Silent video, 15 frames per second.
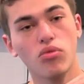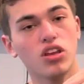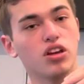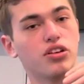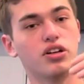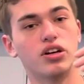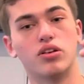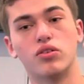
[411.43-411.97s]

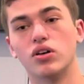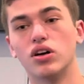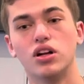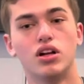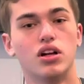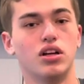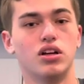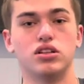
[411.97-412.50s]
you know,
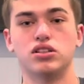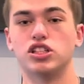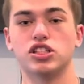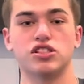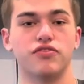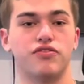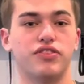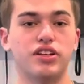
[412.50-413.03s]

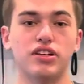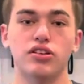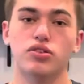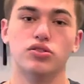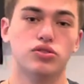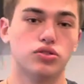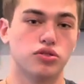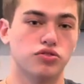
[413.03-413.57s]
Justin
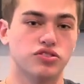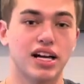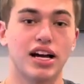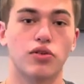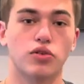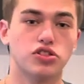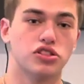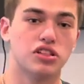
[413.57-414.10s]
Fields or
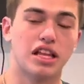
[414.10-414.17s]
Zach Wilson,